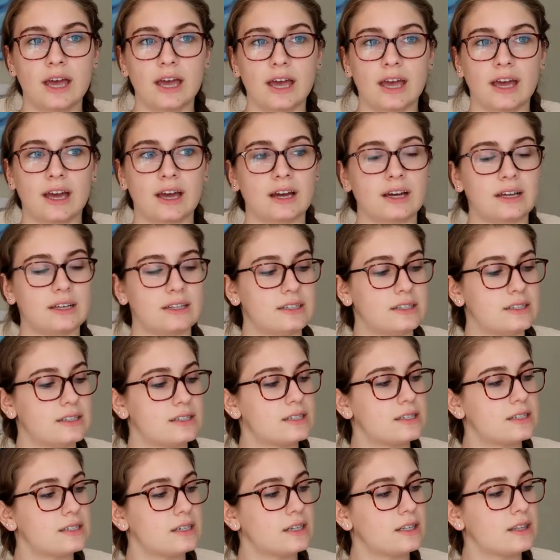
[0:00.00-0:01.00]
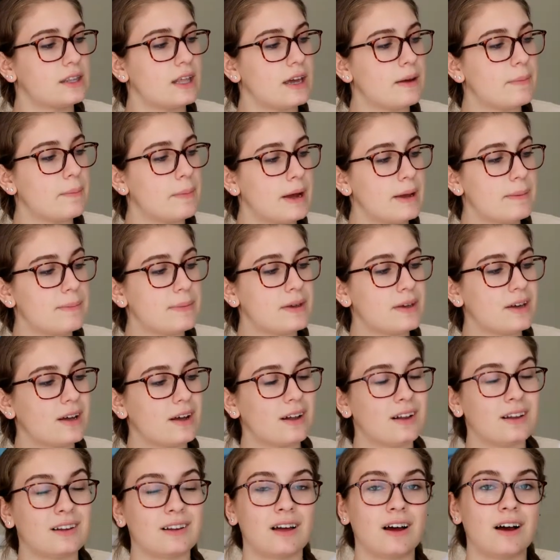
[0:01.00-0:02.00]
and they might be
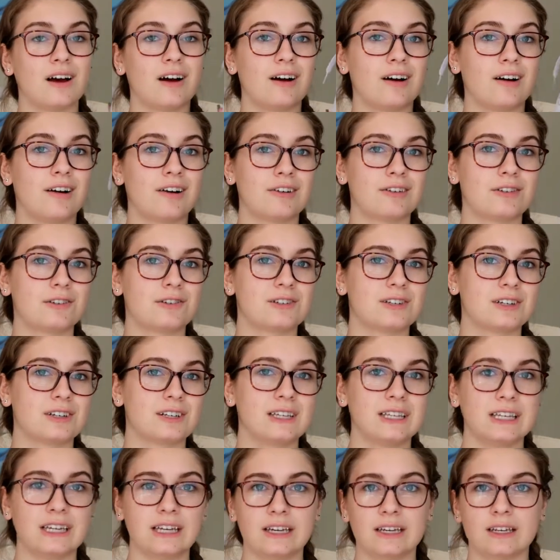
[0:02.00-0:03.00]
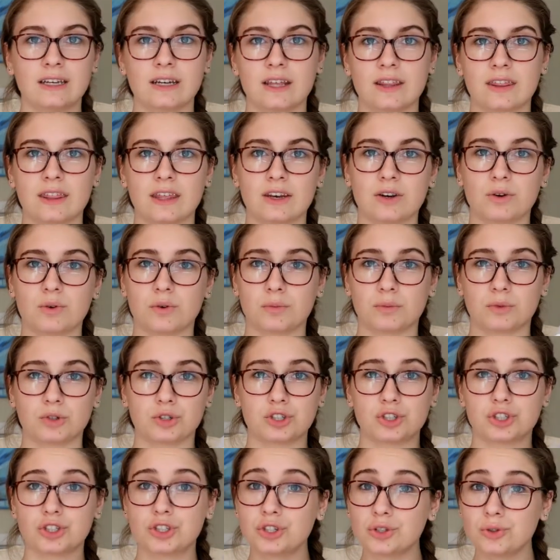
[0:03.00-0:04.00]
a lot harder to clean than normal
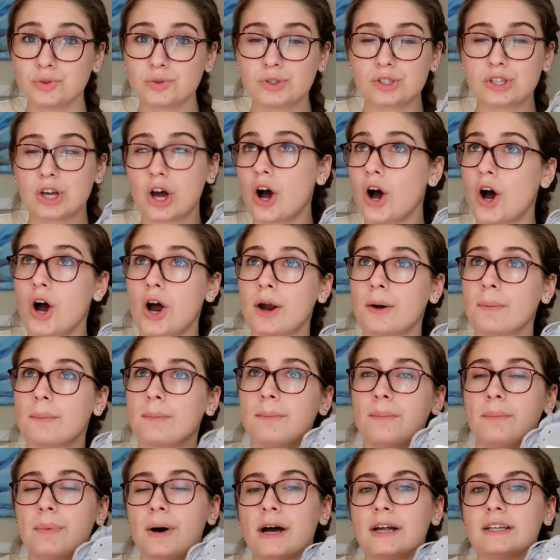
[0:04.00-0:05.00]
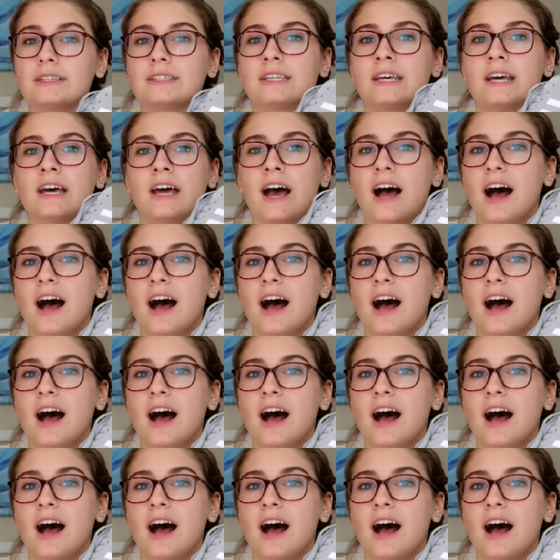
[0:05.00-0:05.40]
shoes are, but